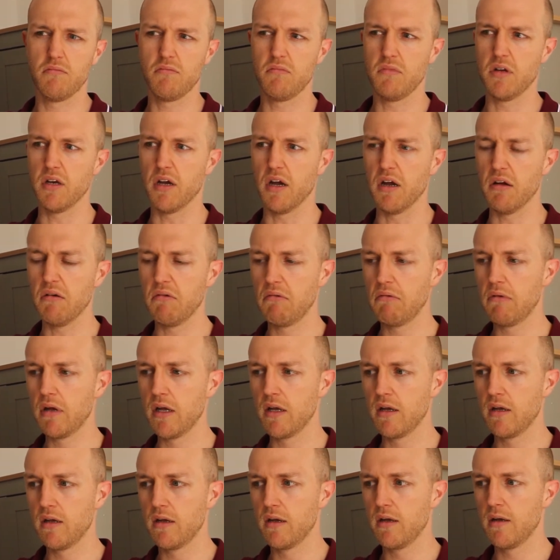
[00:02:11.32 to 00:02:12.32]
you know,
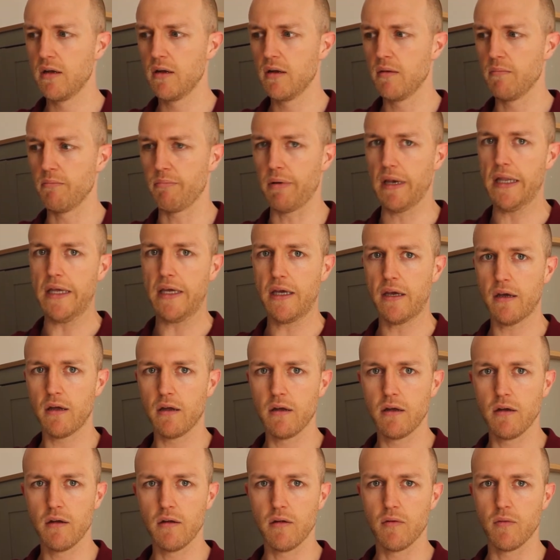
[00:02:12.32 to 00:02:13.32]
bleak
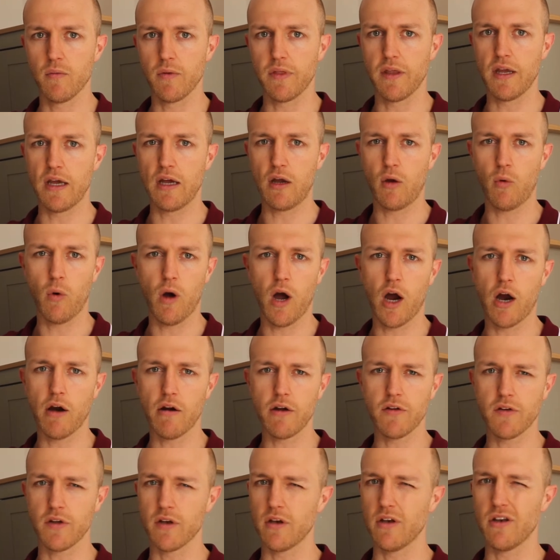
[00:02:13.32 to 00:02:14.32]
with the
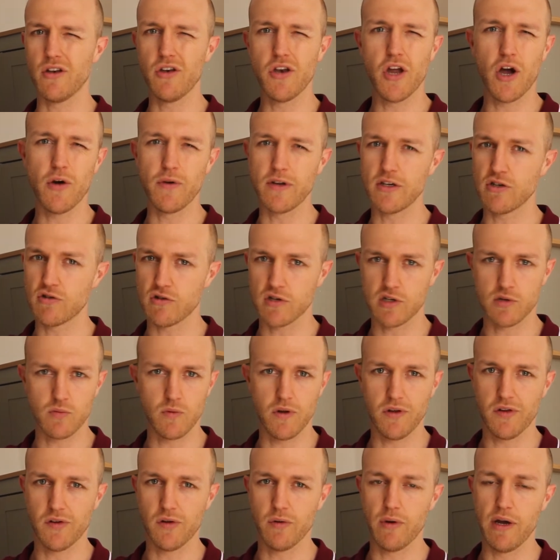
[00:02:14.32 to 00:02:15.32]
enquiries and no interest
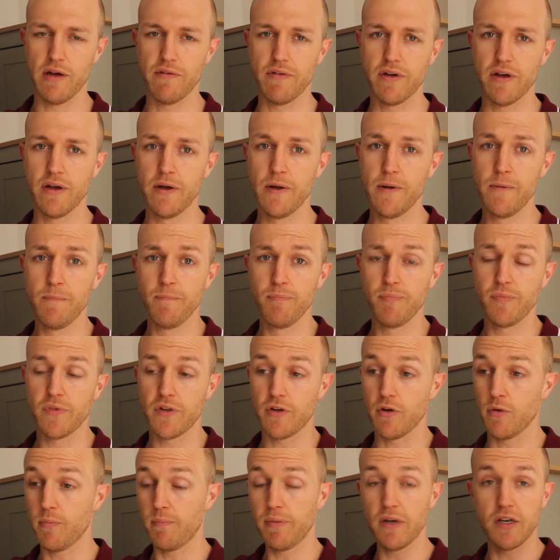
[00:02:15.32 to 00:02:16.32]
whatsoever.
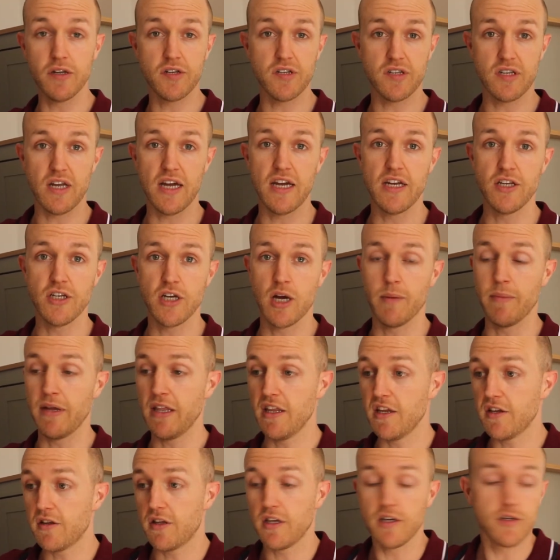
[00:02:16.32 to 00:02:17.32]
Do a bit of staging. I
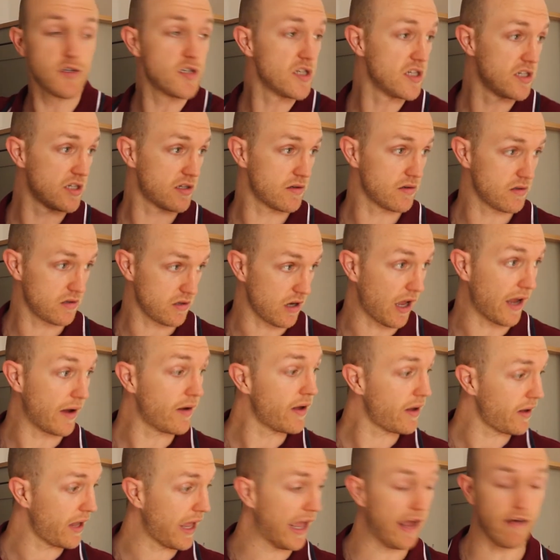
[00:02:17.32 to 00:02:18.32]
mean, this is
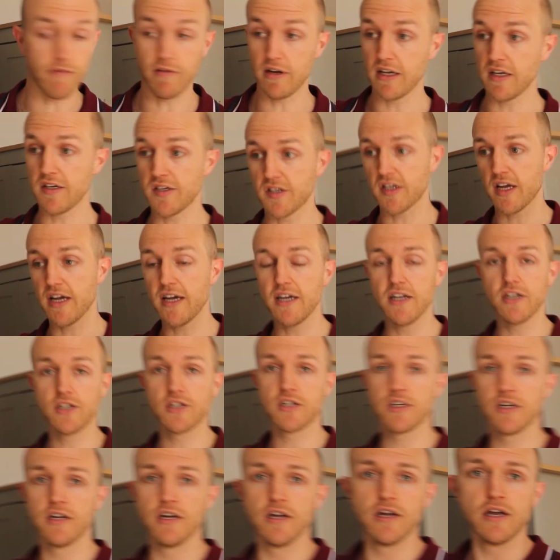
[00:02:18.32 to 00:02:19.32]
like heavily
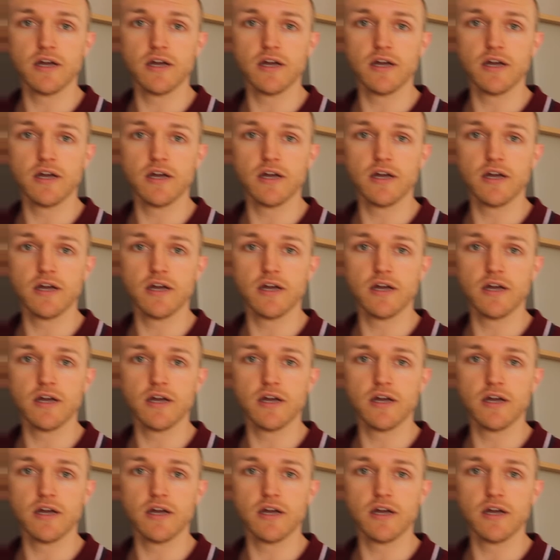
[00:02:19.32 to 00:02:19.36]
staged,